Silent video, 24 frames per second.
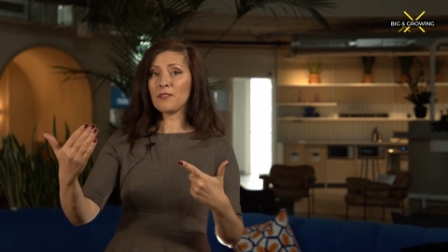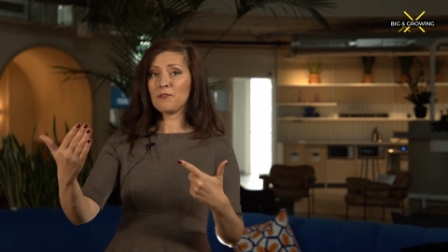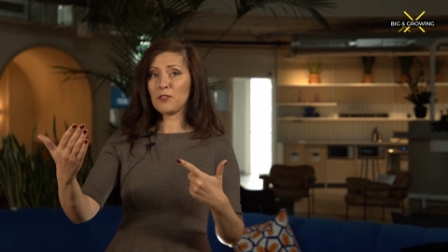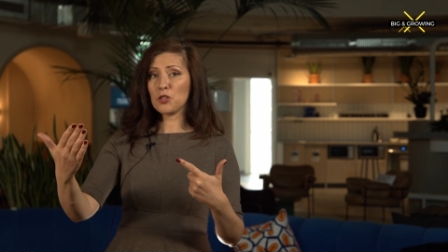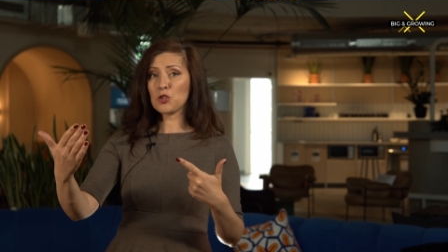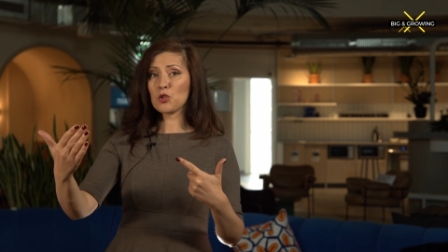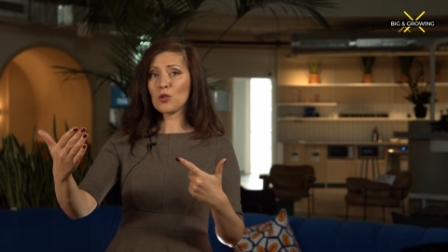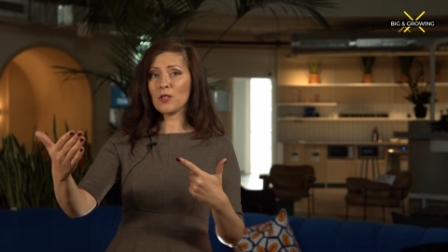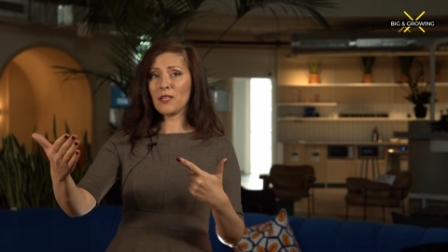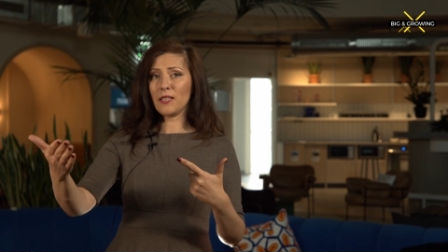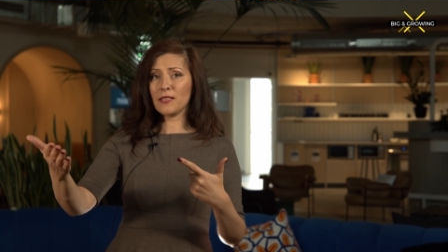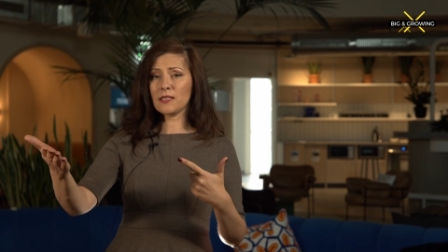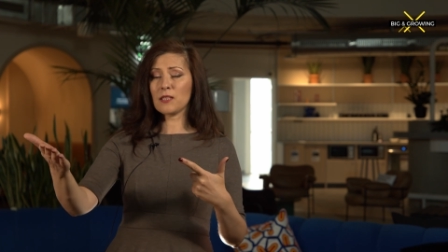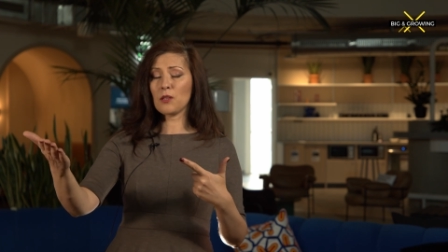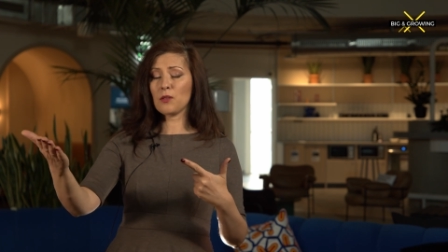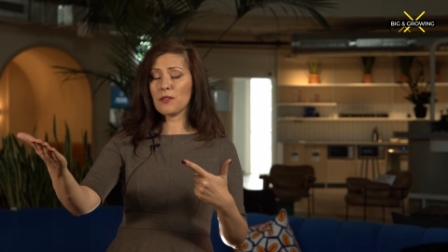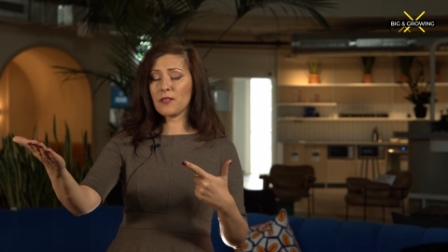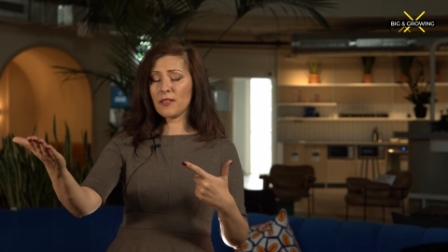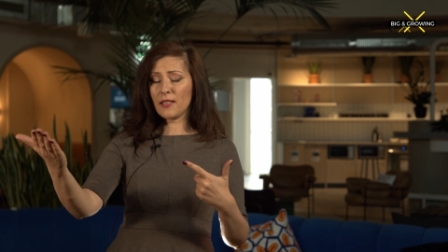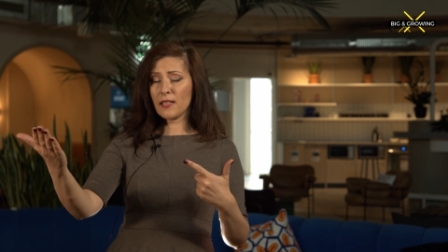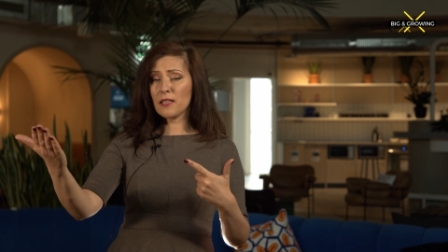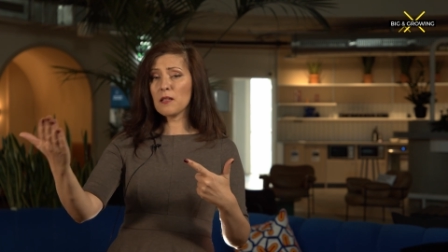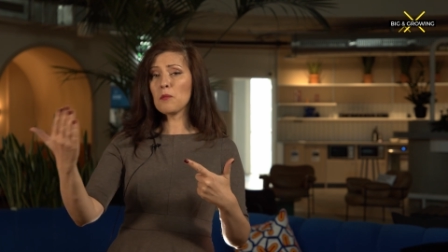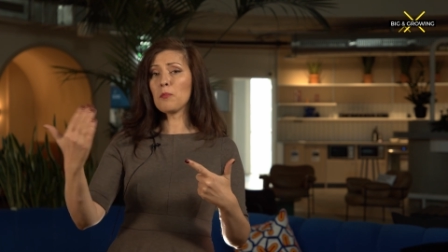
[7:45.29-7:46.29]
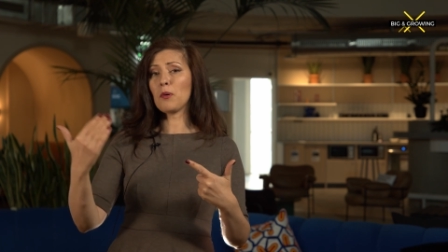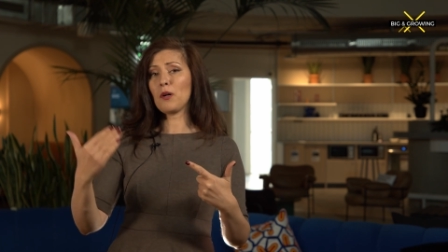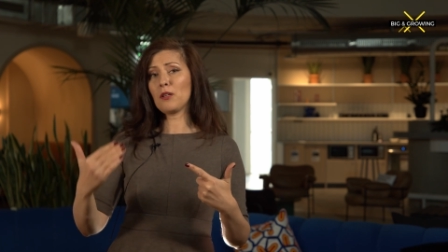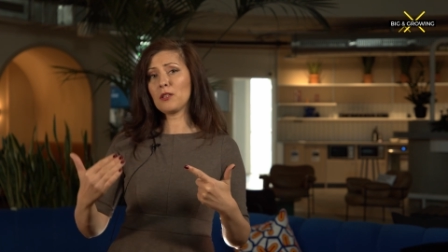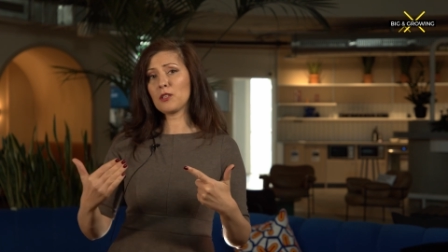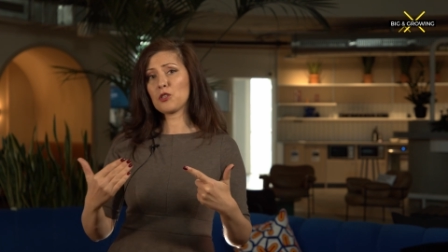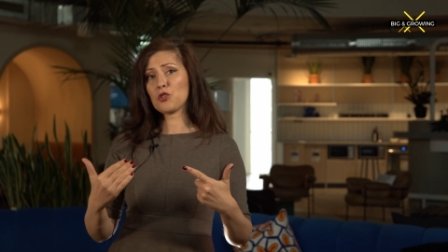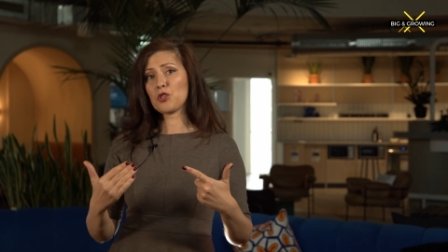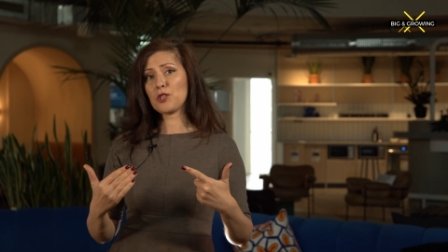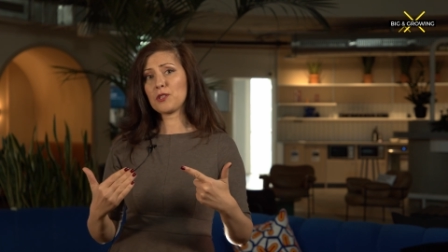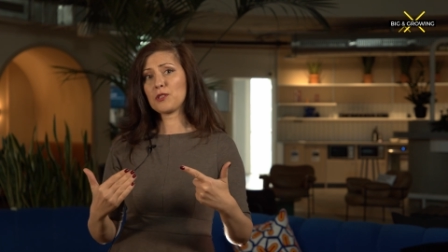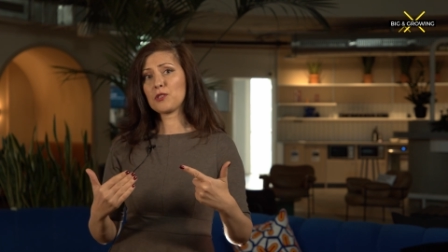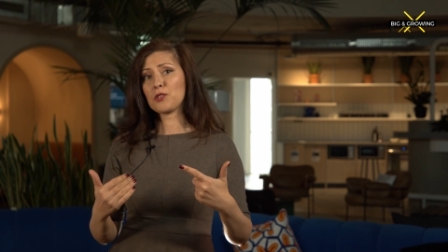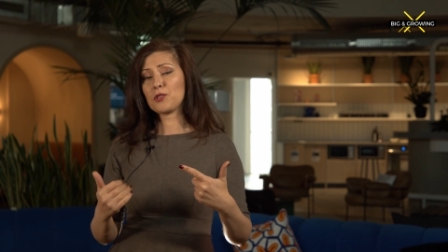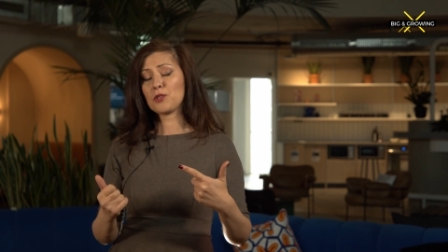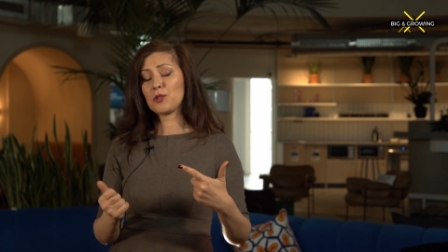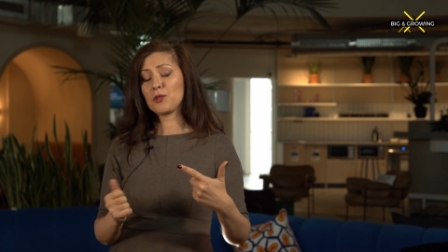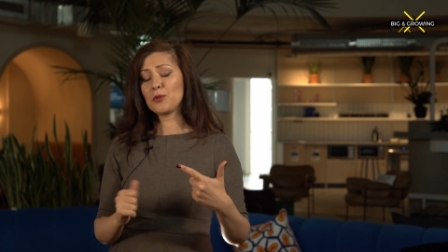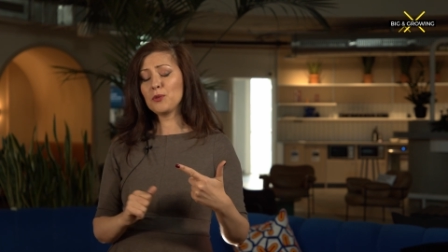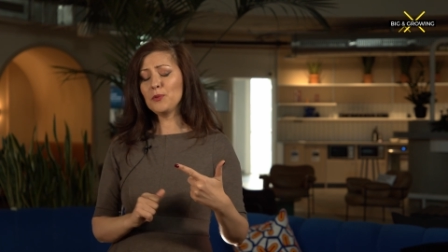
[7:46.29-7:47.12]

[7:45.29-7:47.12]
visualize how they apologize to